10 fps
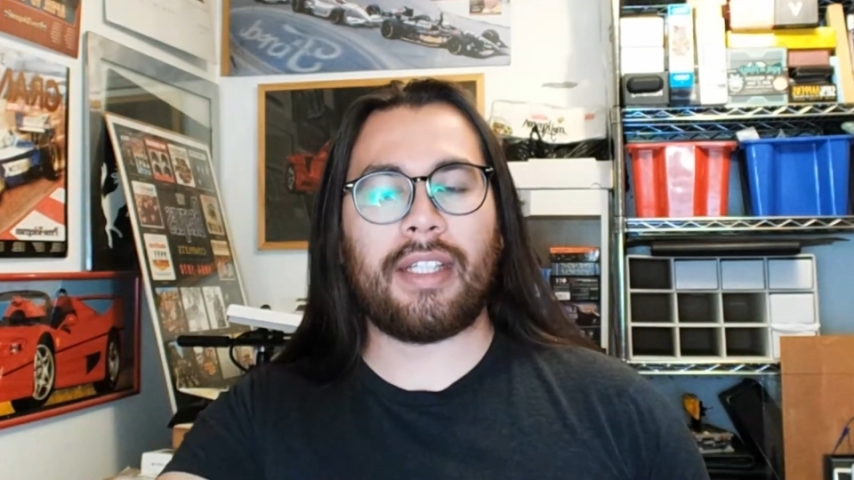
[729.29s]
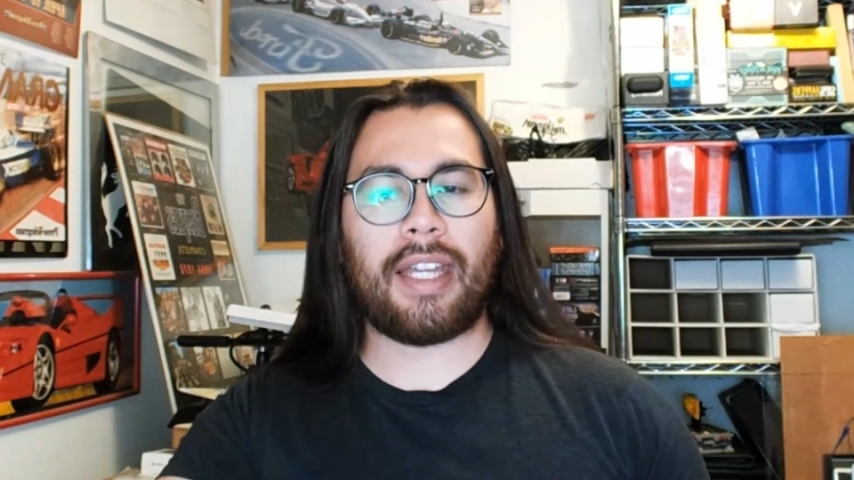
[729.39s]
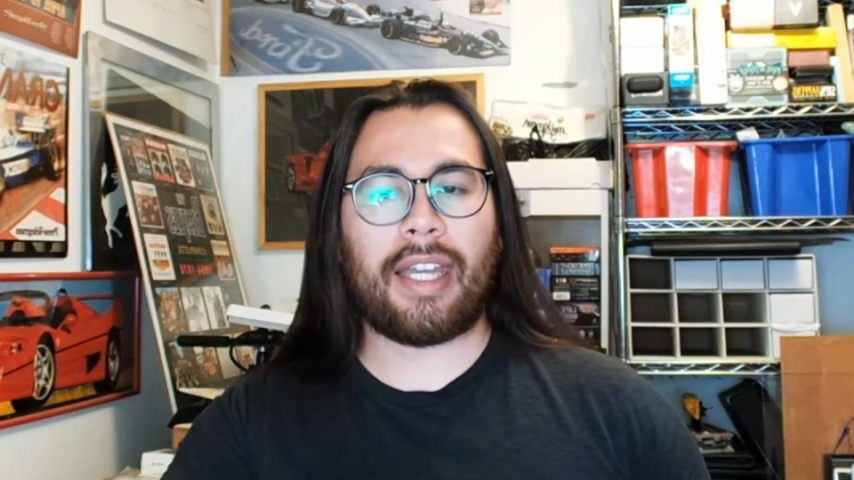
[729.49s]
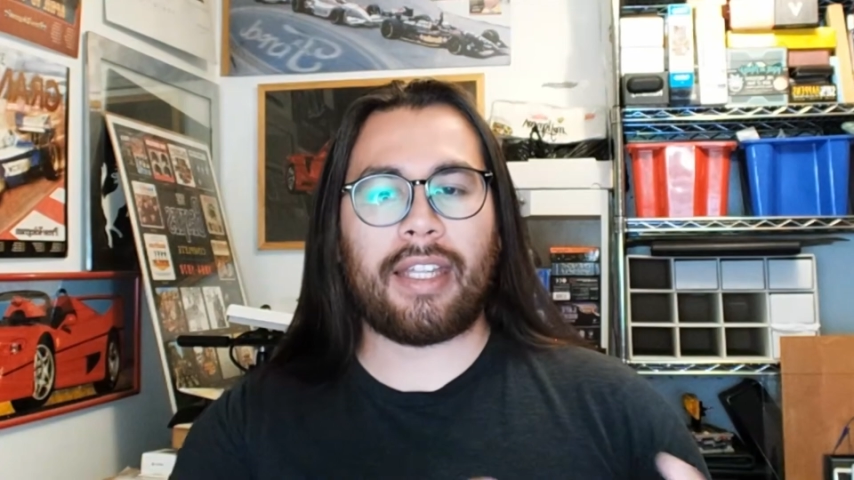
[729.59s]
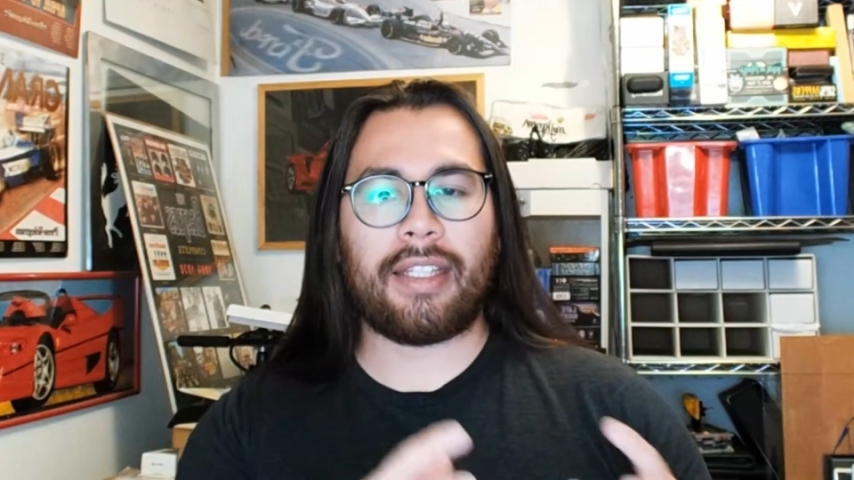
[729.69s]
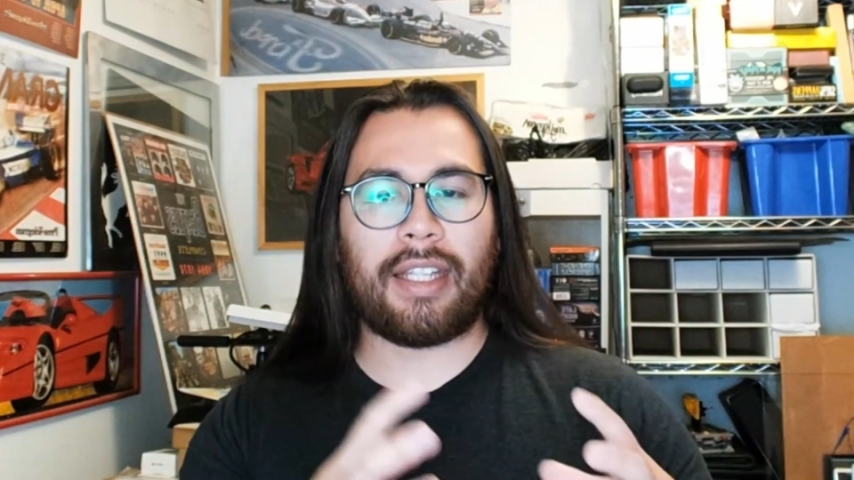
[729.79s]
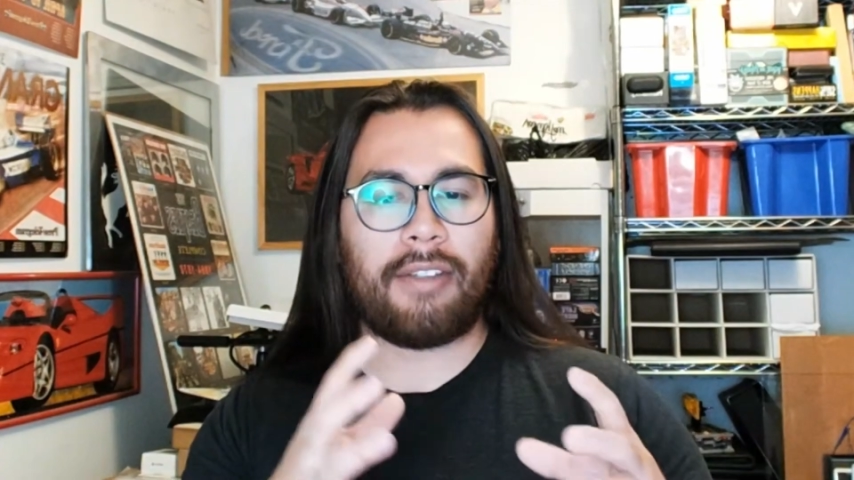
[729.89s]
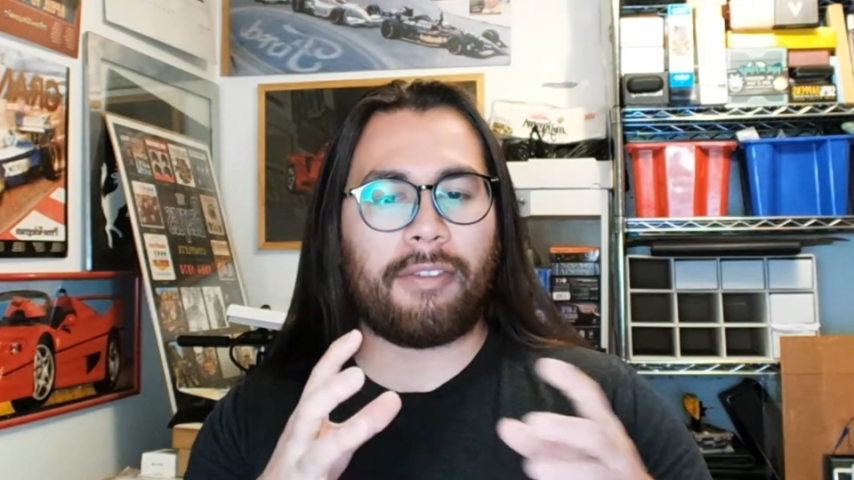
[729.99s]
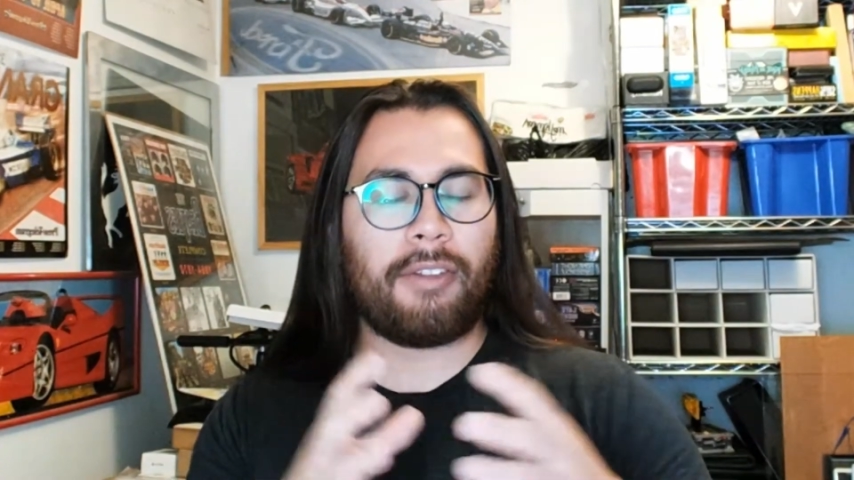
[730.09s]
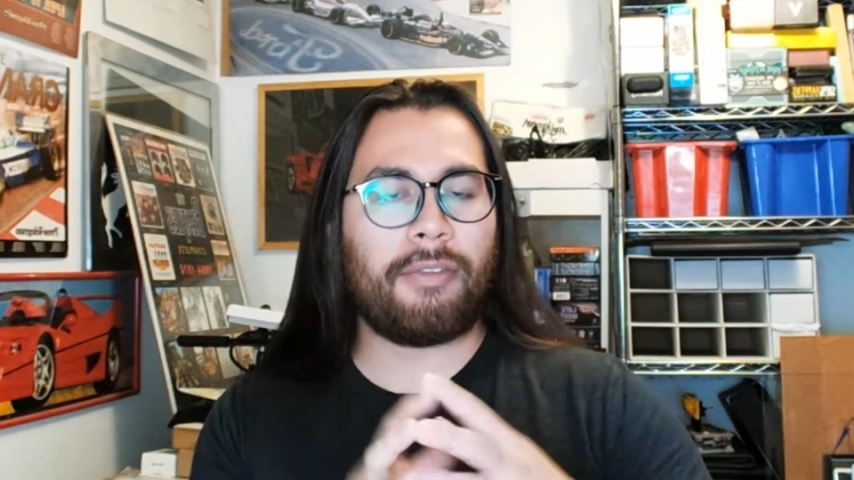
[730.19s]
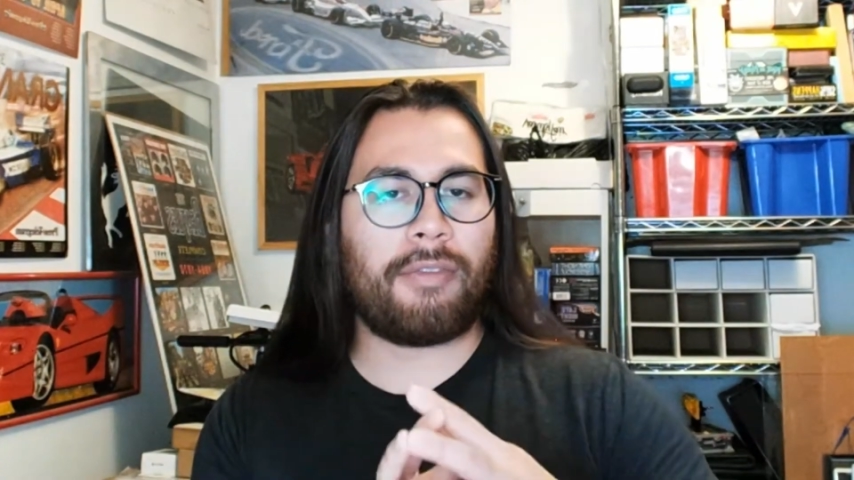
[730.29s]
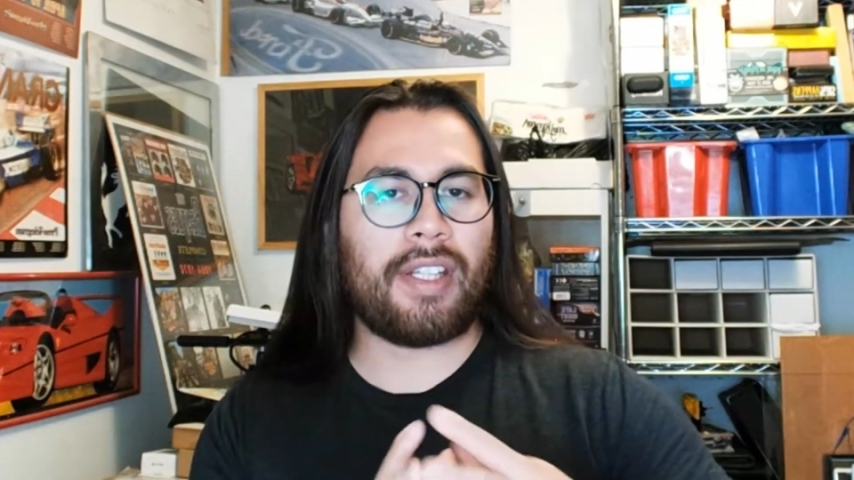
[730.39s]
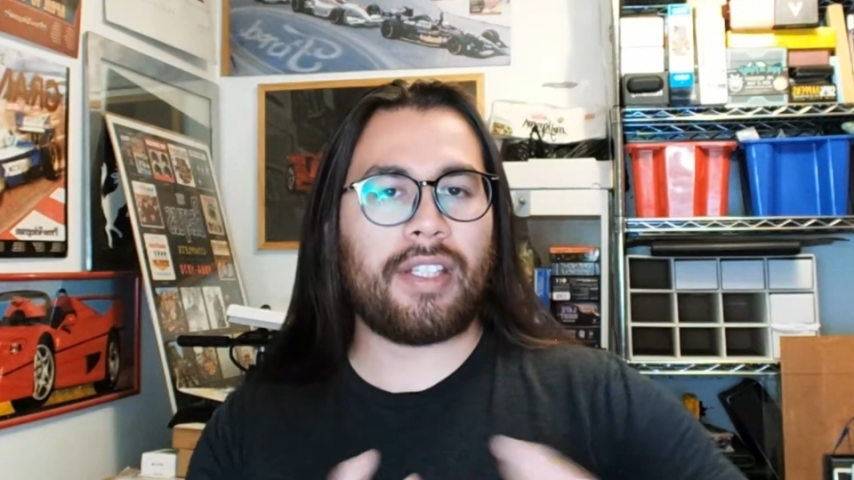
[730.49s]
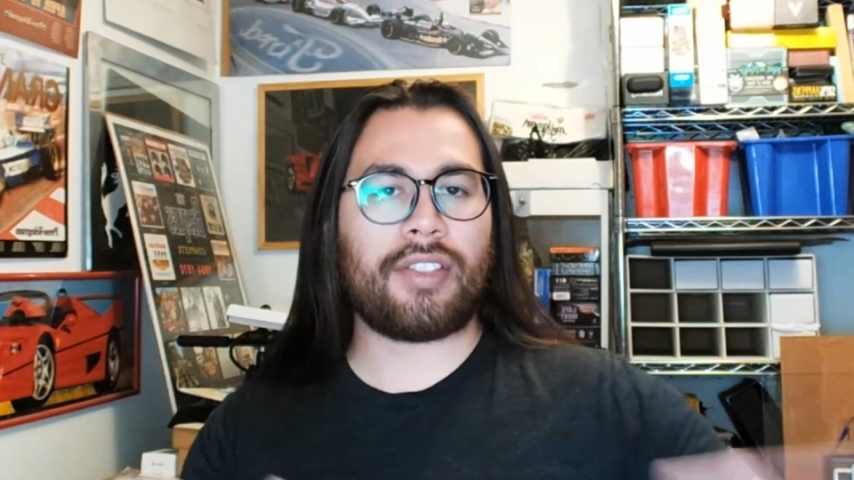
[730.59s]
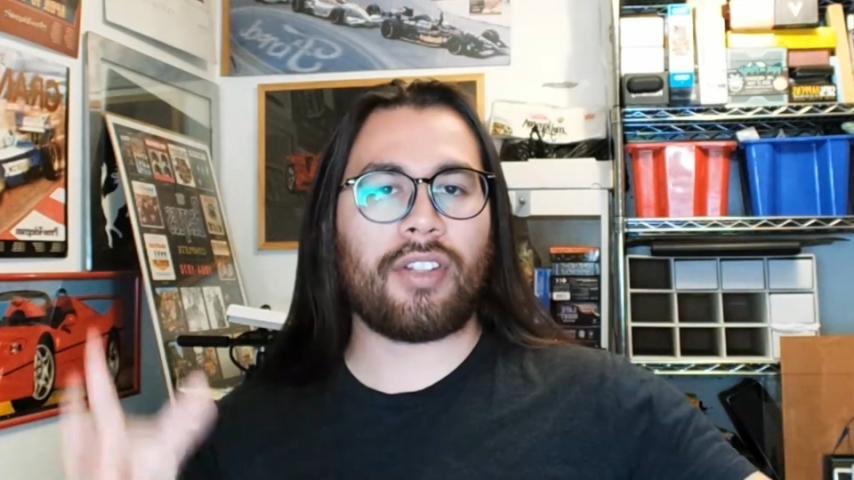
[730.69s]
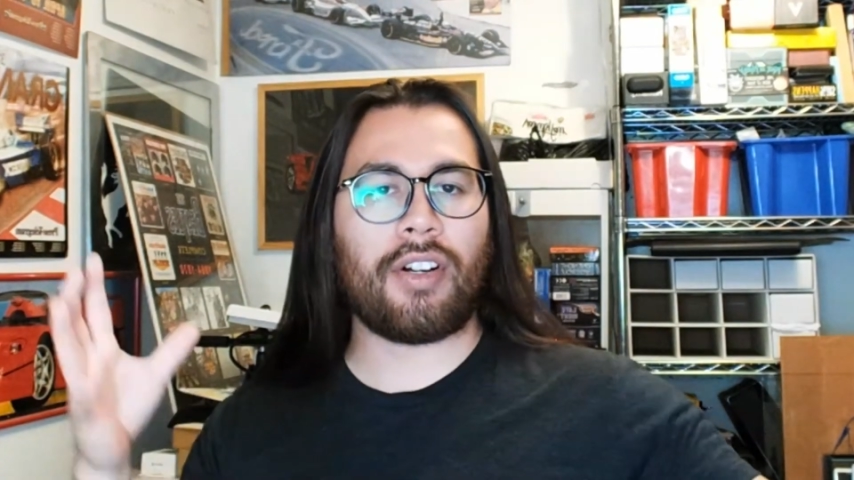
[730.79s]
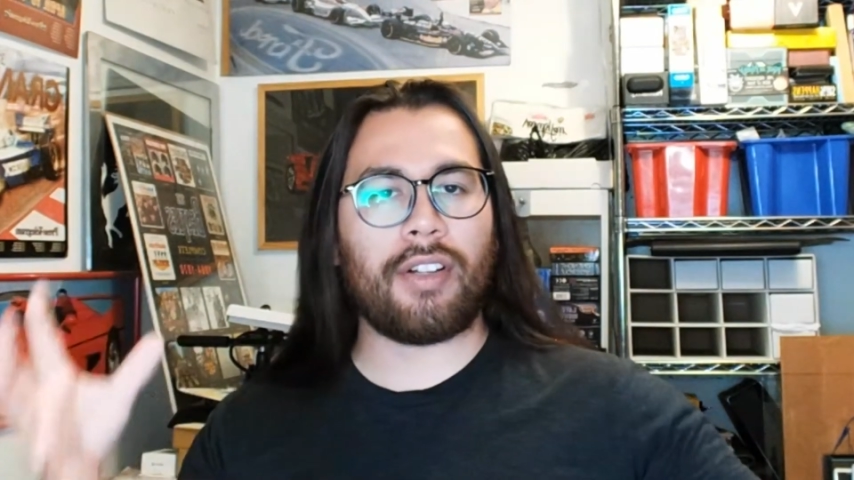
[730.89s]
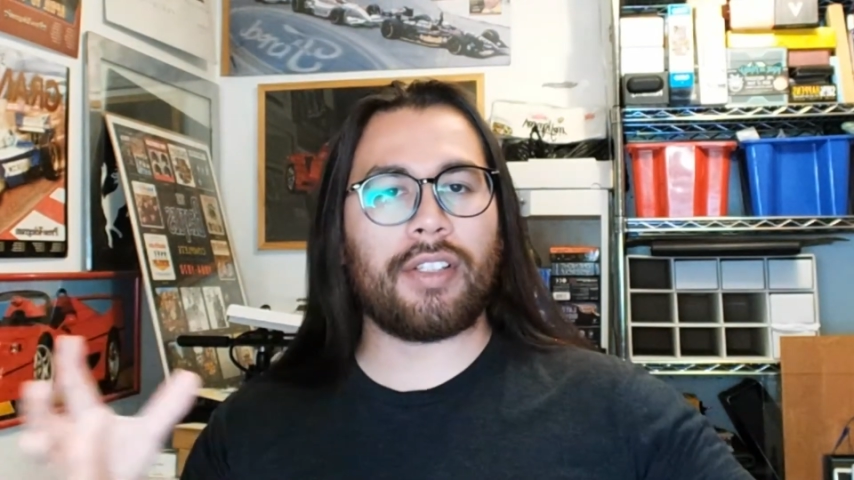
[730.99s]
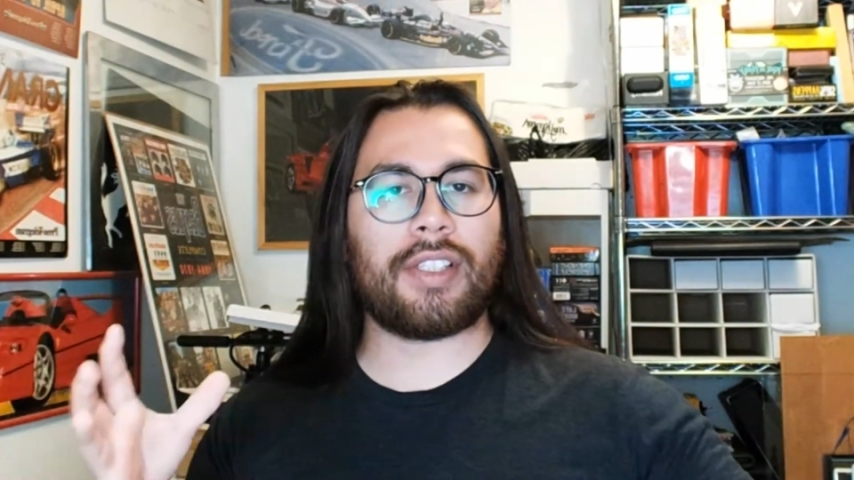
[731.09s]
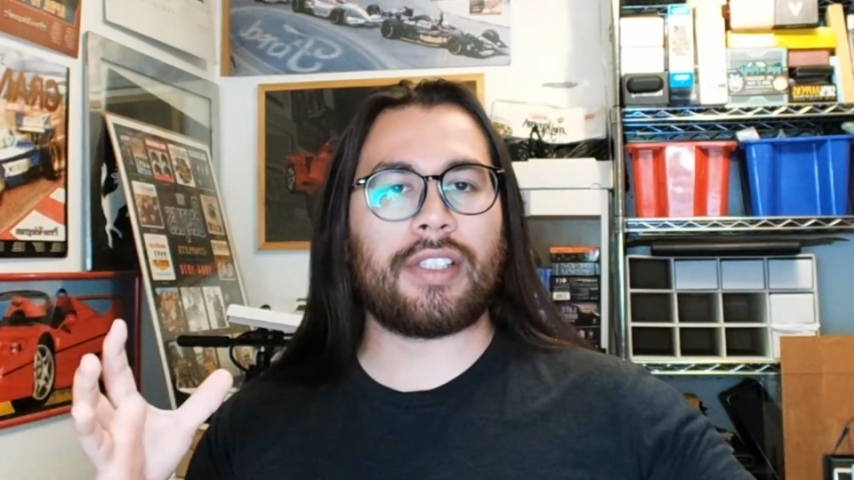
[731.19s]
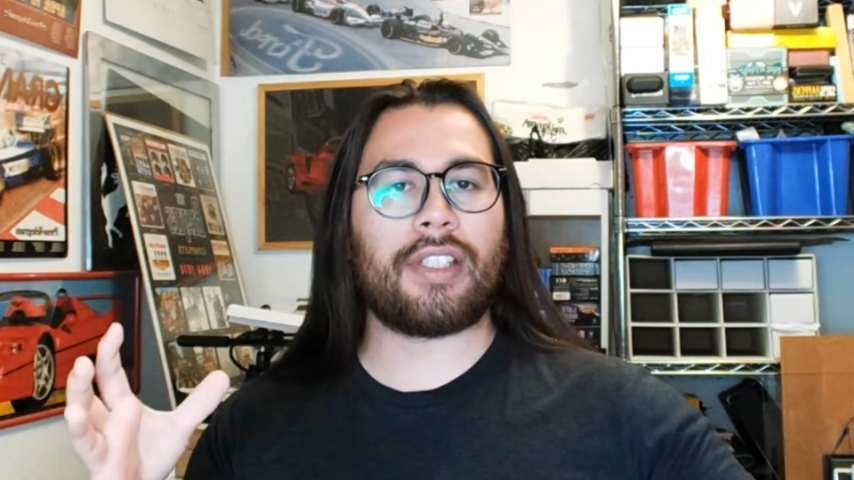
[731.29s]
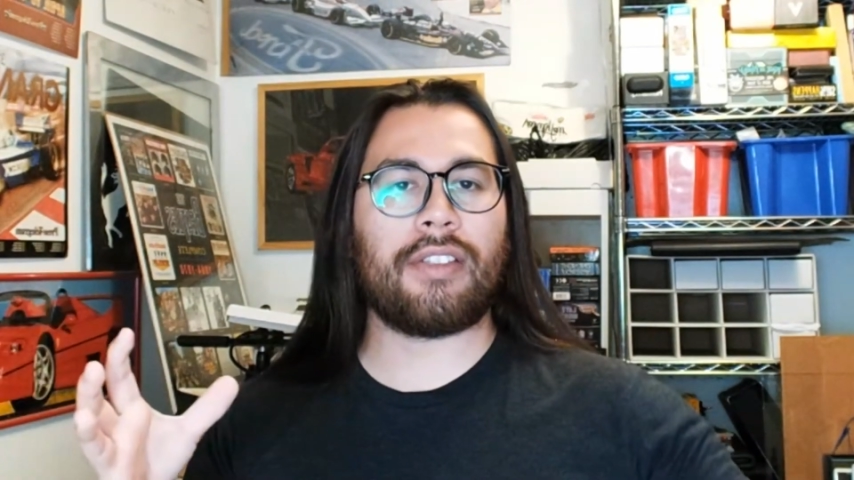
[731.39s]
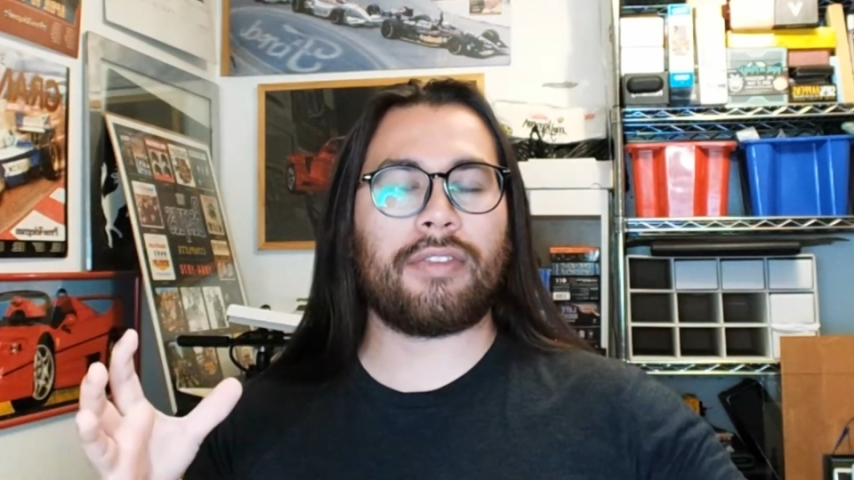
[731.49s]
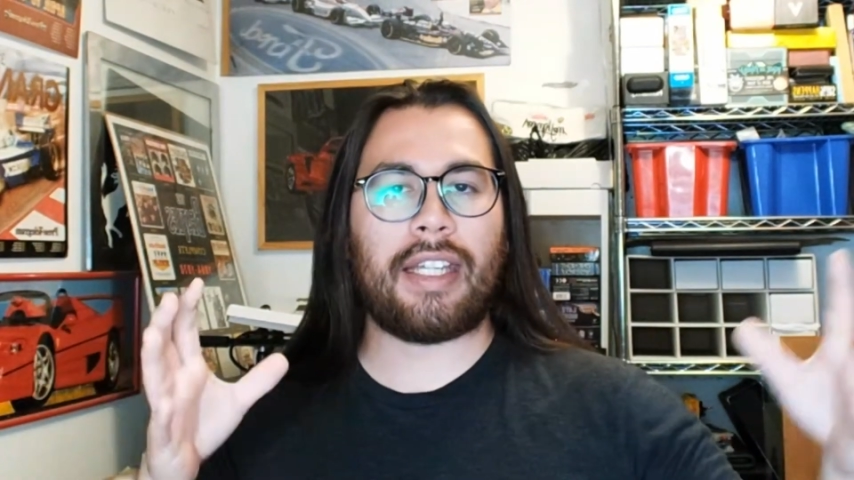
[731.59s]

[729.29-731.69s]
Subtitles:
and if you finish all the stuff